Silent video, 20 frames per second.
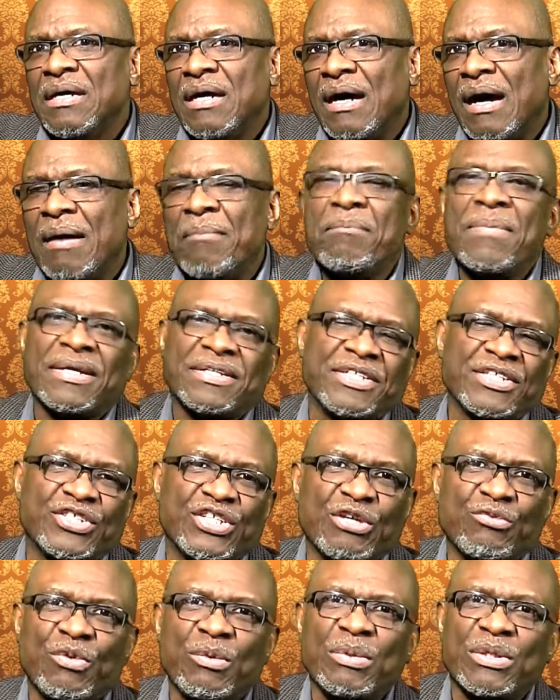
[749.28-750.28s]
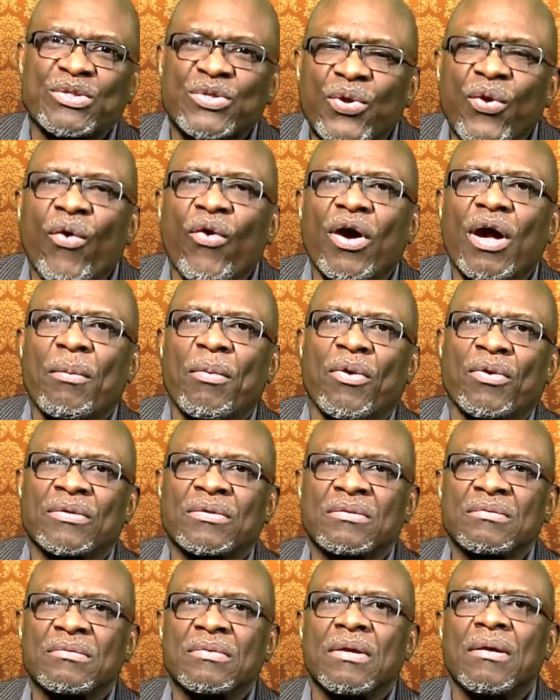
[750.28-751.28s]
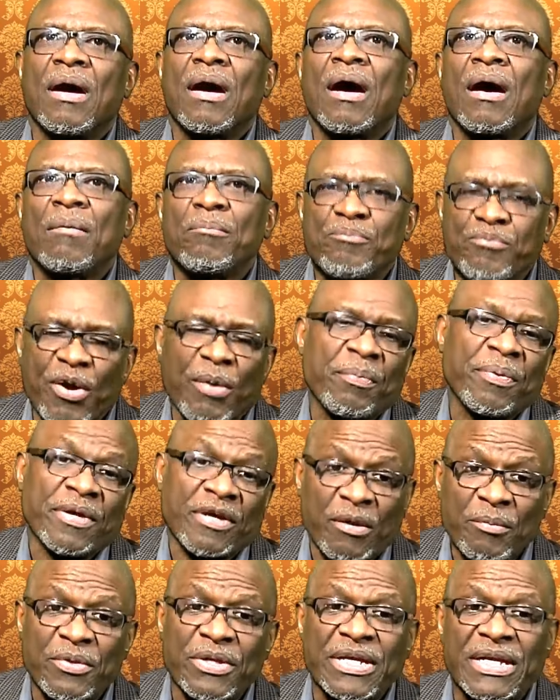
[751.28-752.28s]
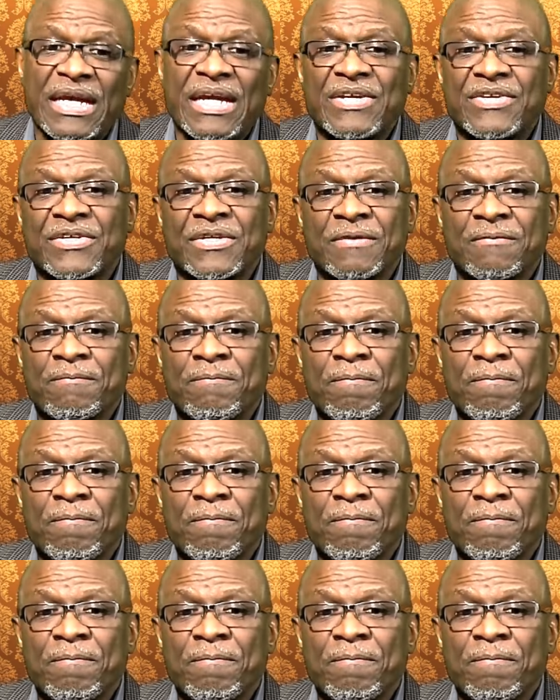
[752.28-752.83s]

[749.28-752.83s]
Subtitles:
messages, we will talk about proper communication.